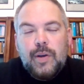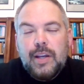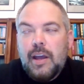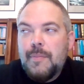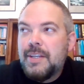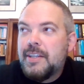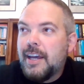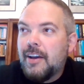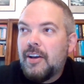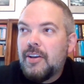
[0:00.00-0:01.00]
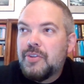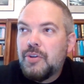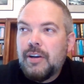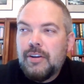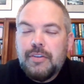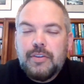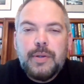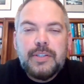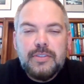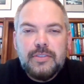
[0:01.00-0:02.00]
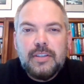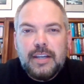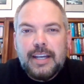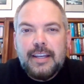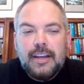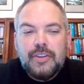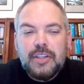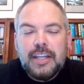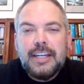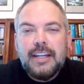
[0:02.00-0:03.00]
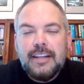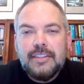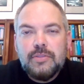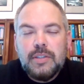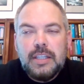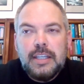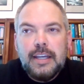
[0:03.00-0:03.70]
Well, I mean, yeah, there are a lot of questions I think that need answering